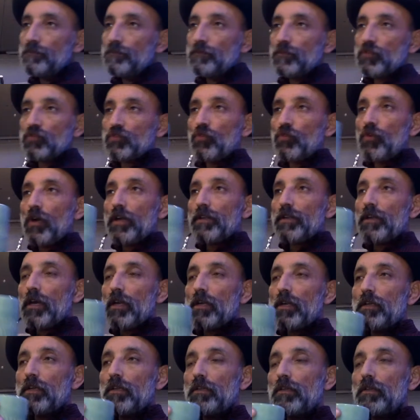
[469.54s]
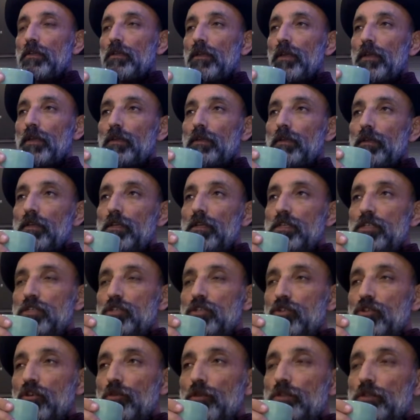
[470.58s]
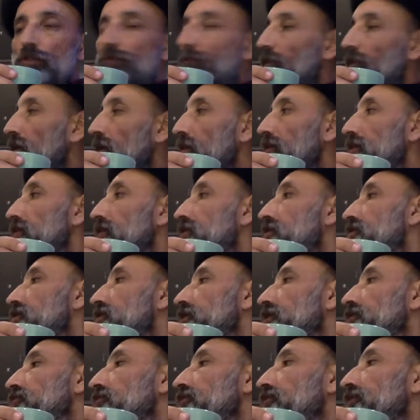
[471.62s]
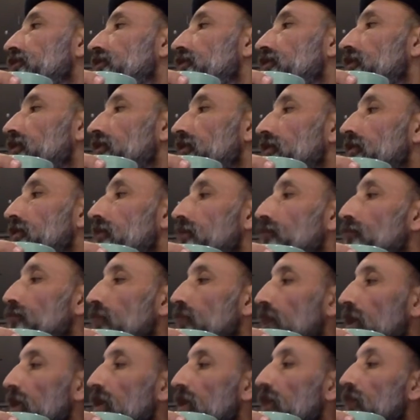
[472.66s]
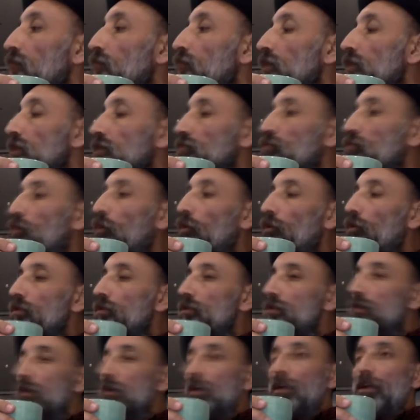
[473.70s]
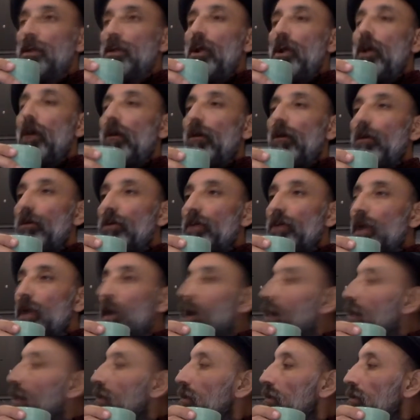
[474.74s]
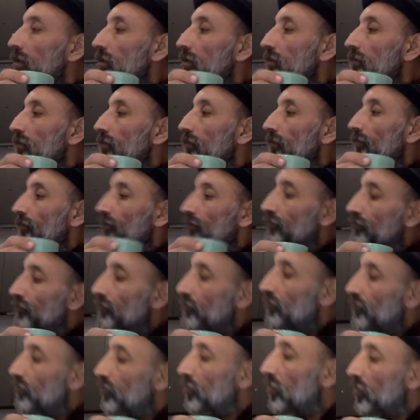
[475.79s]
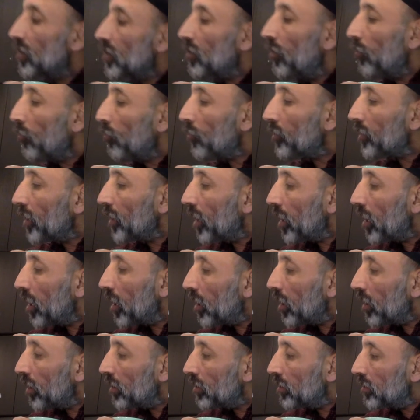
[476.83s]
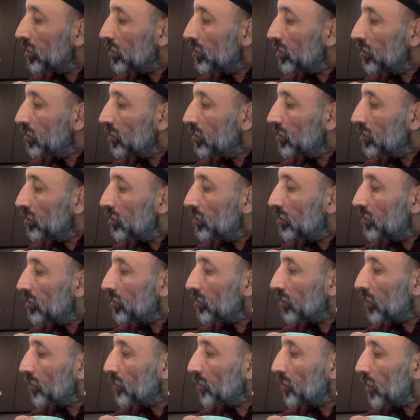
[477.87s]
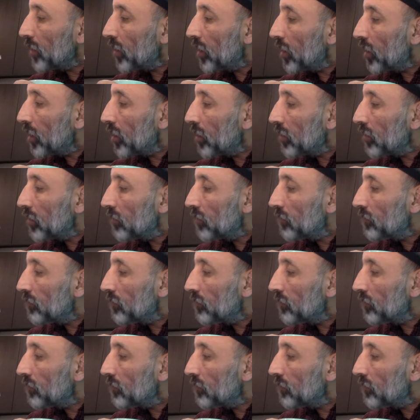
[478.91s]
so I got a kitten, and he's so much fun. He's actually here playing with the toys. Orion, Orion, come here.